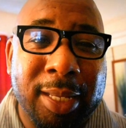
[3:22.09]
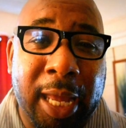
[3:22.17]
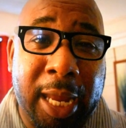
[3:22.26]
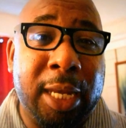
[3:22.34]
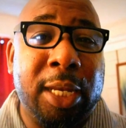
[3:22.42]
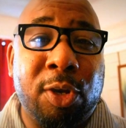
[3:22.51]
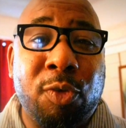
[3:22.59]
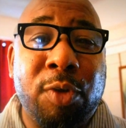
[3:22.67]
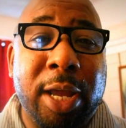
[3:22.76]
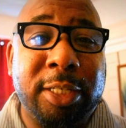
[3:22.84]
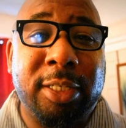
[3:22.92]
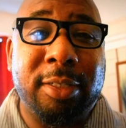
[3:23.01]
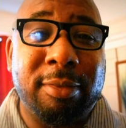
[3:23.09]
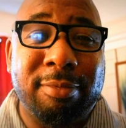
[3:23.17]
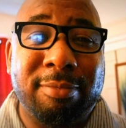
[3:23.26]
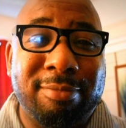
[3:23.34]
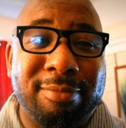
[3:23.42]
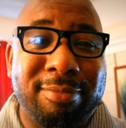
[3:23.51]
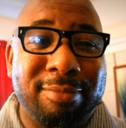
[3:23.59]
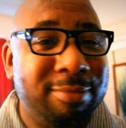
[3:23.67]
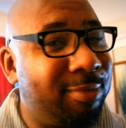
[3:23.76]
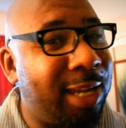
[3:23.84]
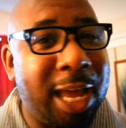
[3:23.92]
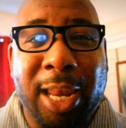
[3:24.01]
I ain't in no rush.
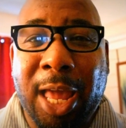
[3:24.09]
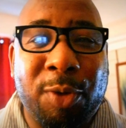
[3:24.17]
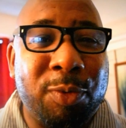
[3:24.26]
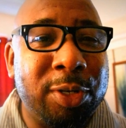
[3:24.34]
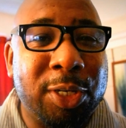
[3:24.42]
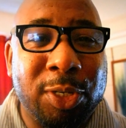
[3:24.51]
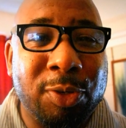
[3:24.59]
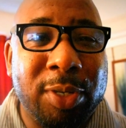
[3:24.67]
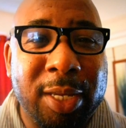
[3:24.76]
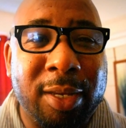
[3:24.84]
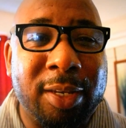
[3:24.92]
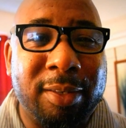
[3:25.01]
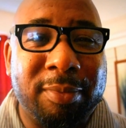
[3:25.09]
Got a lot of work to do here.